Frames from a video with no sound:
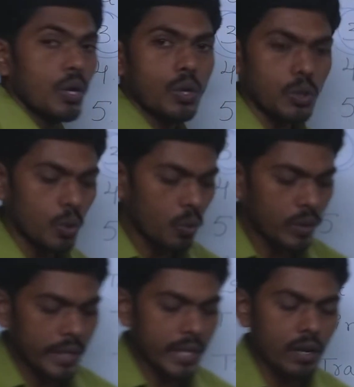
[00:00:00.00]
You
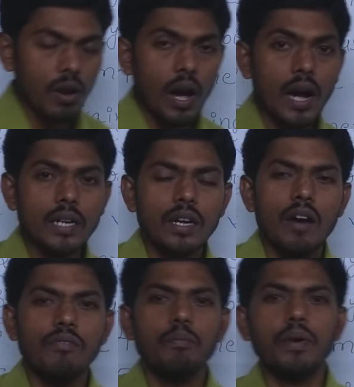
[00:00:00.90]
need lot
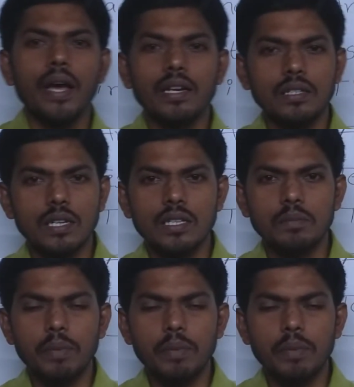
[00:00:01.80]
of practice.